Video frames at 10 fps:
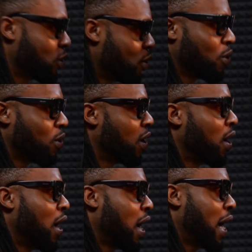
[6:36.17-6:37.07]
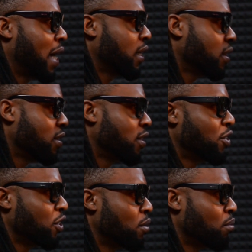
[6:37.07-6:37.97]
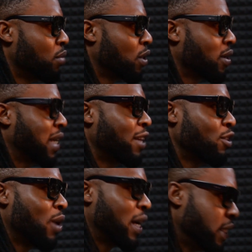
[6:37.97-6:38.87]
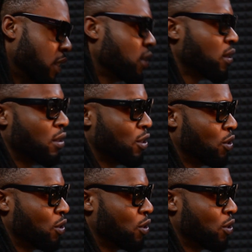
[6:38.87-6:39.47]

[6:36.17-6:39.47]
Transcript: No, I hit the gym because I know I need it,